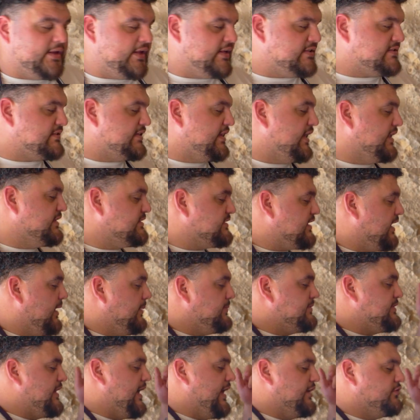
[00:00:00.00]
it's then
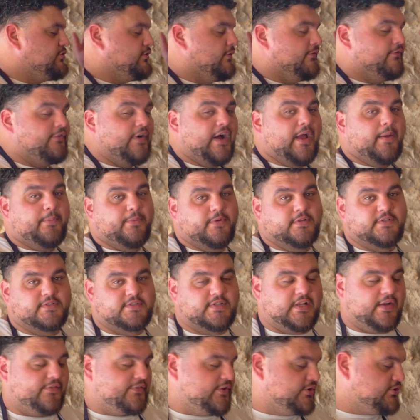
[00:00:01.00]
time to add your vibrant
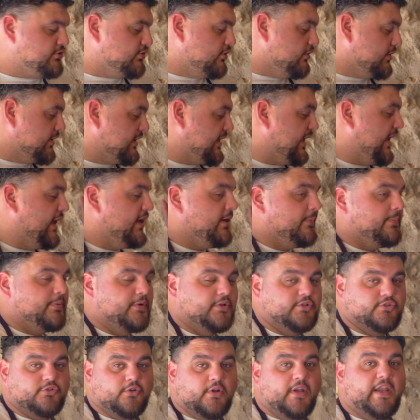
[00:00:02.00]
stuff. It's your
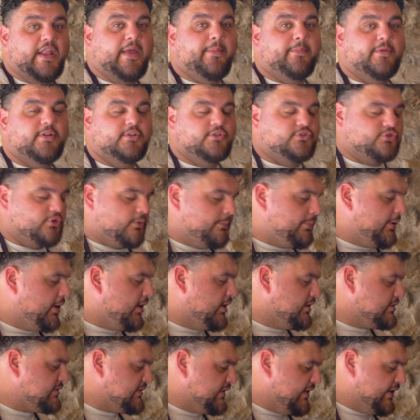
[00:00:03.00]
capers, your lemons, your
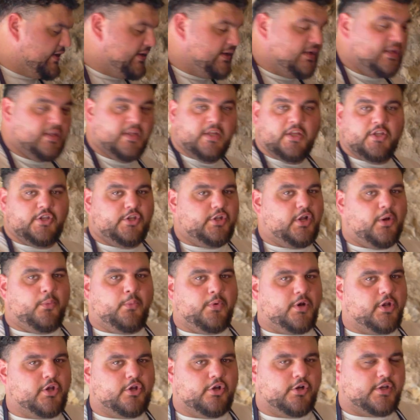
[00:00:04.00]
parsley. You don't
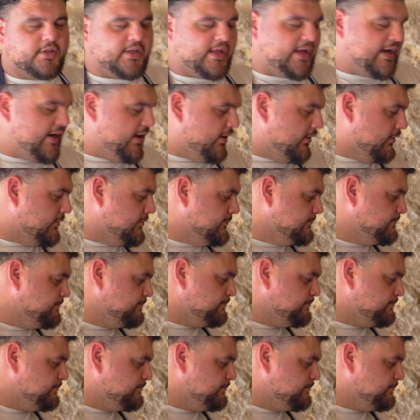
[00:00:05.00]
want to cook it out.